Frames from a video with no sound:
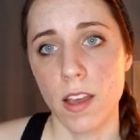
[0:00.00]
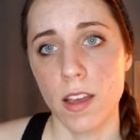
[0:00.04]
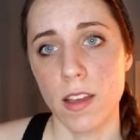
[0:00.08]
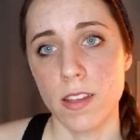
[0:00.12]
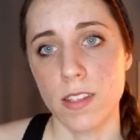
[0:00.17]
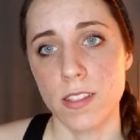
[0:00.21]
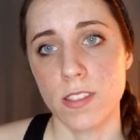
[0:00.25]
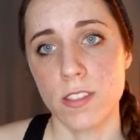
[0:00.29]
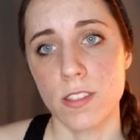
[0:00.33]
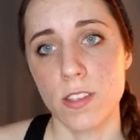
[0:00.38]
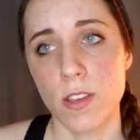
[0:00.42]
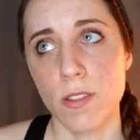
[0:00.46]

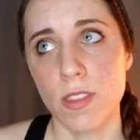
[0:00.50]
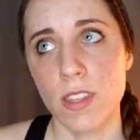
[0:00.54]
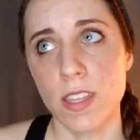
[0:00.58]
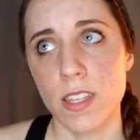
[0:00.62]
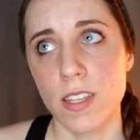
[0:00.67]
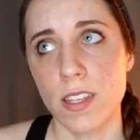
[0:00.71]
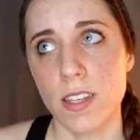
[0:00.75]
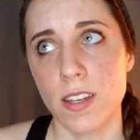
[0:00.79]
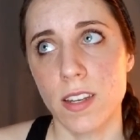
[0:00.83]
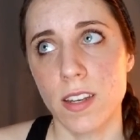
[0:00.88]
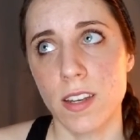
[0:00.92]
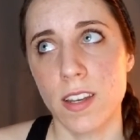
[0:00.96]
so
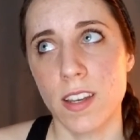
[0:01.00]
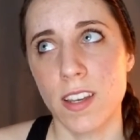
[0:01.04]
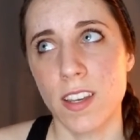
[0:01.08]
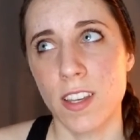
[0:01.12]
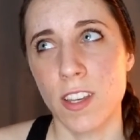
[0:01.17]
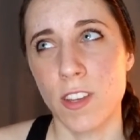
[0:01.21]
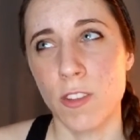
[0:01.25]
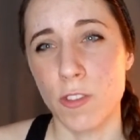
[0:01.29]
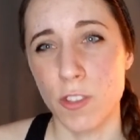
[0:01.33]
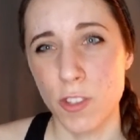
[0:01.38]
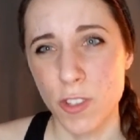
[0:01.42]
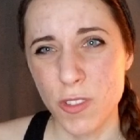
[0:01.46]
that
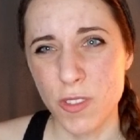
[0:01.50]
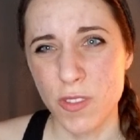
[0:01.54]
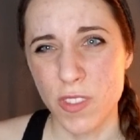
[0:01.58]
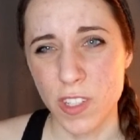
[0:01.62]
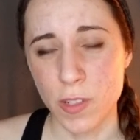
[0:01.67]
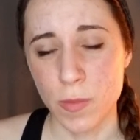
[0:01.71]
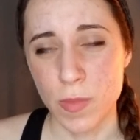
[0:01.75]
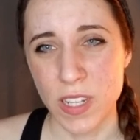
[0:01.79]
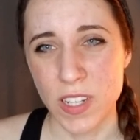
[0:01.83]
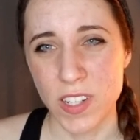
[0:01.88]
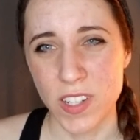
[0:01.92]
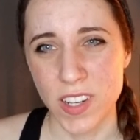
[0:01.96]
you do feel
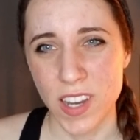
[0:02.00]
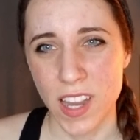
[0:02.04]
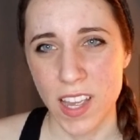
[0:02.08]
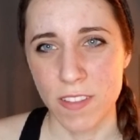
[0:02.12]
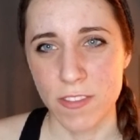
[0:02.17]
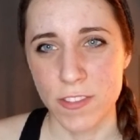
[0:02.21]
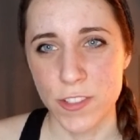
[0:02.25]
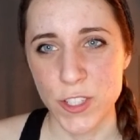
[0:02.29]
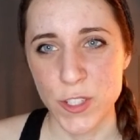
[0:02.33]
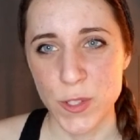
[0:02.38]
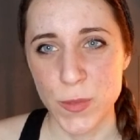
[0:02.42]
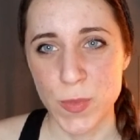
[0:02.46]
better
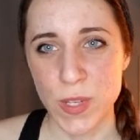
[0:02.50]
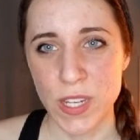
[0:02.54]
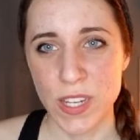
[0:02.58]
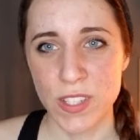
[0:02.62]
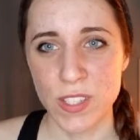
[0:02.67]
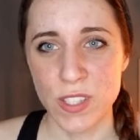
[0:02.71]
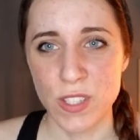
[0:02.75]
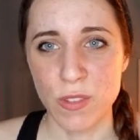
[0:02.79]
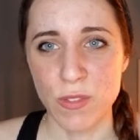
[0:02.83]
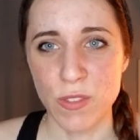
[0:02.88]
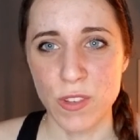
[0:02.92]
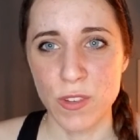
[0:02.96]
after.
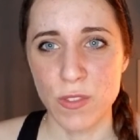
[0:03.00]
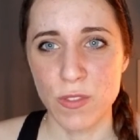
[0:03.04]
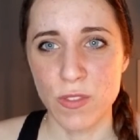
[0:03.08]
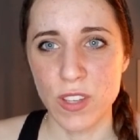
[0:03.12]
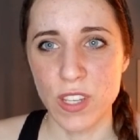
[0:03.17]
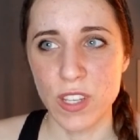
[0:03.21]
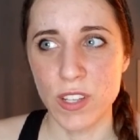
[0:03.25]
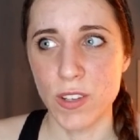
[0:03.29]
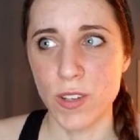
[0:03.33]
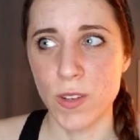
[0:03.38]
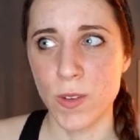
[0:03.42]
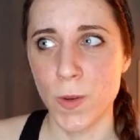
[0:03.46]
Because if you
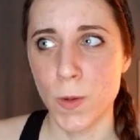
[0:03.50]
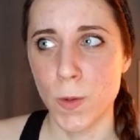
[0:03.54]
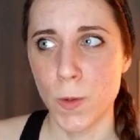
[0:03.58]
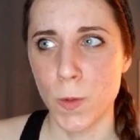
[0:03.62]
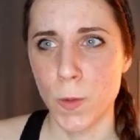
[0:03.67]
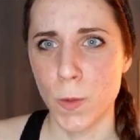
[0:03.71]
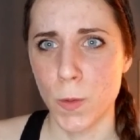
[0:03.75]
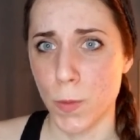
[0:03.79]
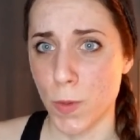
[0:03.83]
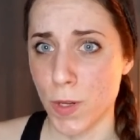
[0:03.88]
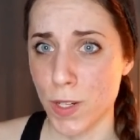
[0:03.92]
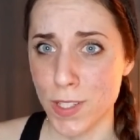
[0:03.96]
feel
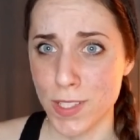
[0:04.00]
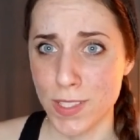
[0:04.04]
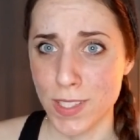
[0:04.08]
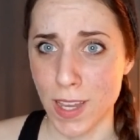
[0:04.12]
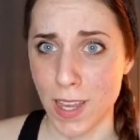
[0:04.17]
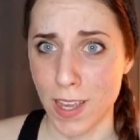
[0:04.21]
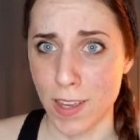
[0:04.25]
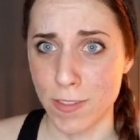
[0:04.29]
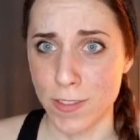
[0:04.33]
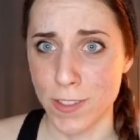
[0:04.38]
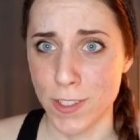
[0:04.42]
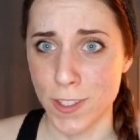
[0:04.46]
worse
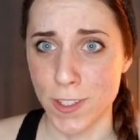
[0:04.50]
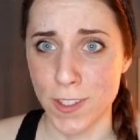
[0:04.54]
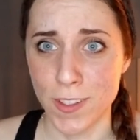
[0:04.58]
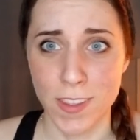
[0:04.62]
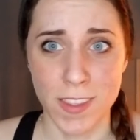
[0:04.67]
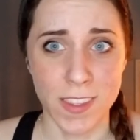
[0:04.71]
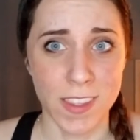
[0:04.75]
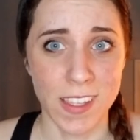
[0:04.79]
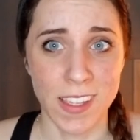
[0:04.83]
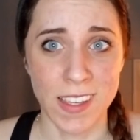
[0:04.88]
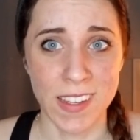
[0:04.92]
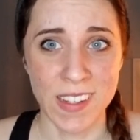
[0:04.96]
after,
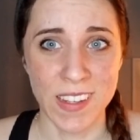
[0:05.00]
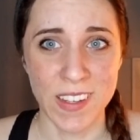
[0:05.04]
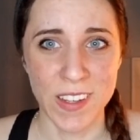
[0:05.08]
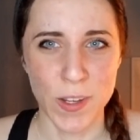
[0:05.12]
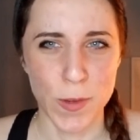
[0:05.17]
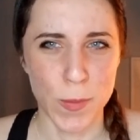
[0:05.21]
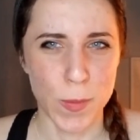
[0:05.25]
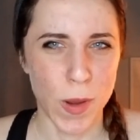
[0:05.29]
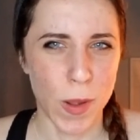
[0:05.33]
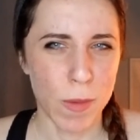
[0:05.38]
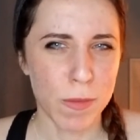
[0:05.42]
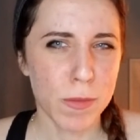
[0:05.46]
then you're
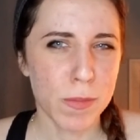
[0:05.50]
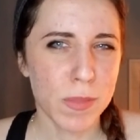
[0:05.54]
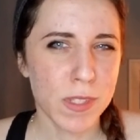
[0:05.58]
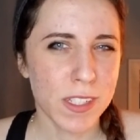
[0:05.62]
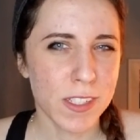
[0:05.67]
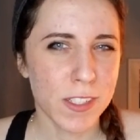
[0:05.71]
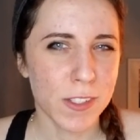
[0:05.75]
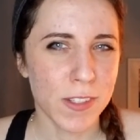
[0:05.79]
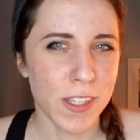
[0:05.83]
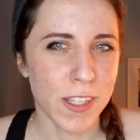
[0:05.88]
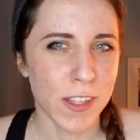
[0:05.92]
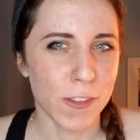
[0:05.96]
probably
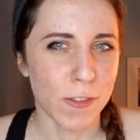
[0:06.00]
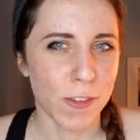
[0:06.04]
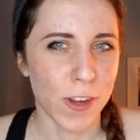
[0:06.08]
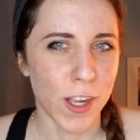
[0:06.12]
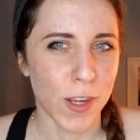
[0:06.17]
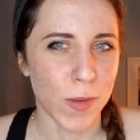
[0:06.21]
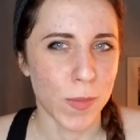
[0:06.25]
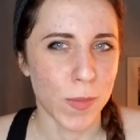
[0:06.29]
doing the wrong